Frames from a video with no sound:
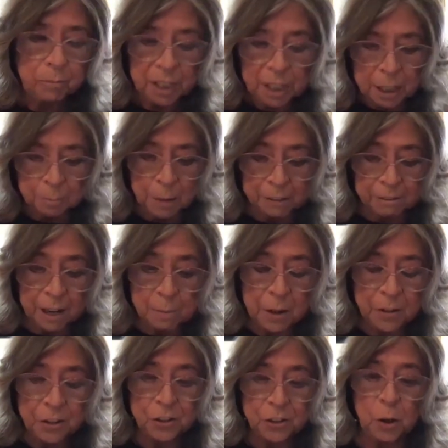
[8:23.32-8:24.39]
in my
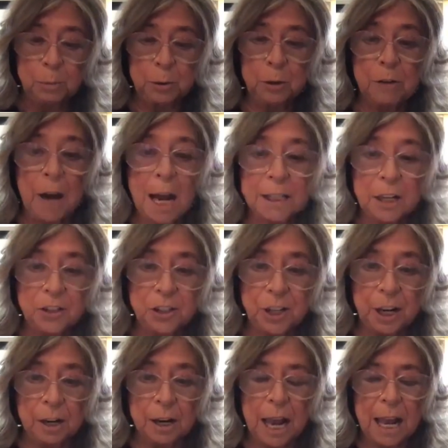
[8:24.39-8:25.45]
grandmother's old blue rocking
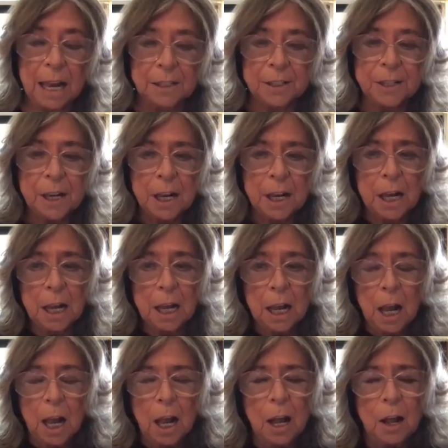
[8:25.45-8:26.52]
chair. And
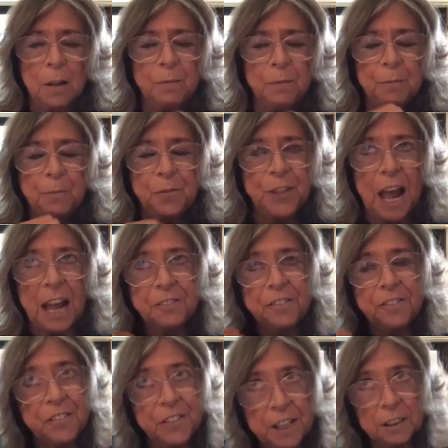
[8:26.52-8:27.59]
that
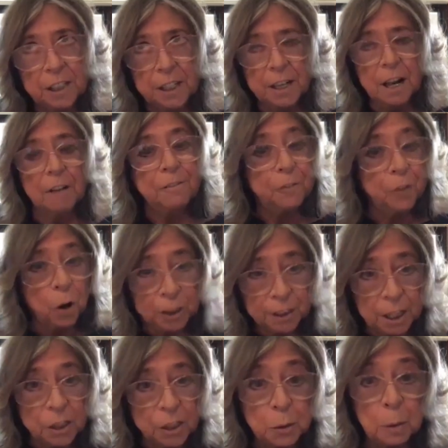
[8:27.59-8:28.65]
feeling of falling
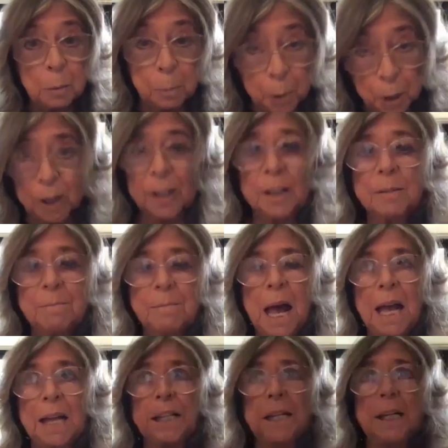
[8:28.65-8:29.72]
into a book,
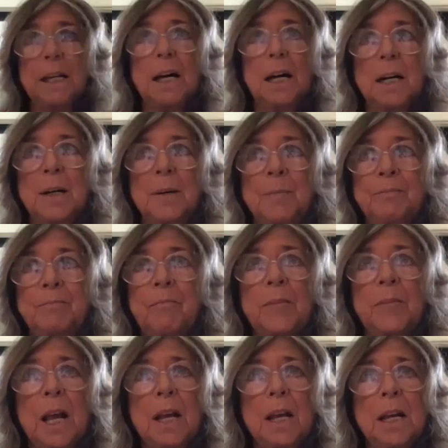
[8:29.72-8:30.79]
Maddie,
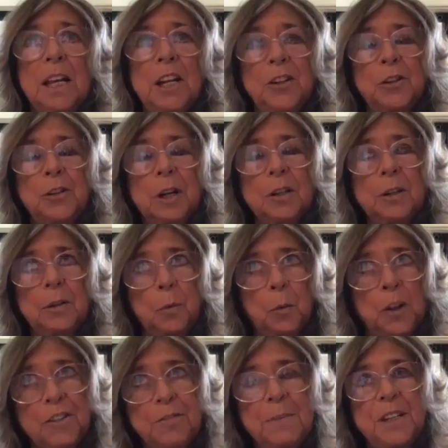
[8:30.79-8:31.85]
is
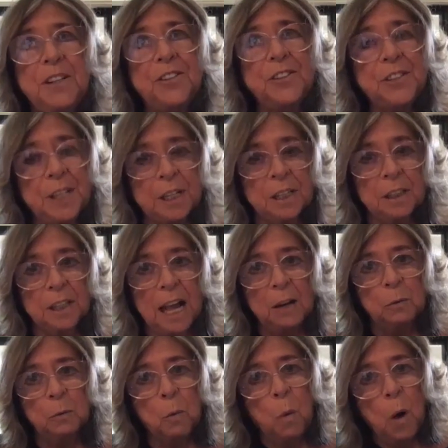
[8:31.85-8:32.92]
with me still.
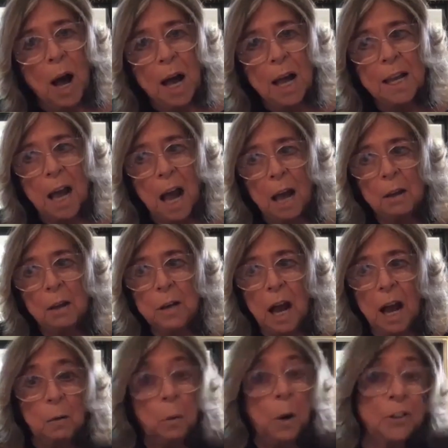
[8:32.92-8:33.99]
And why
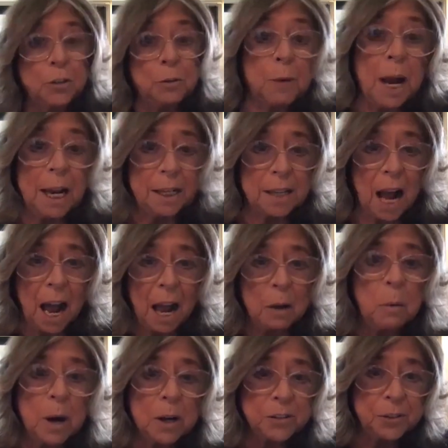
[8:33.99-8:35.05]
I want to write, I
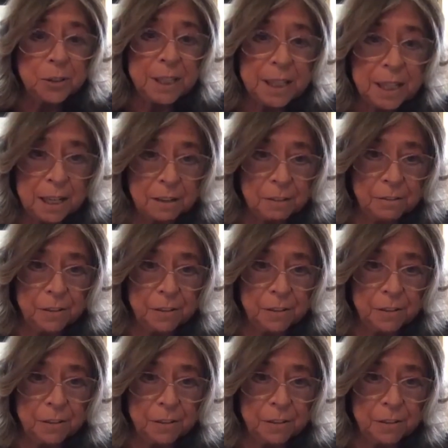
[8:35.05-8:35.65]
want to give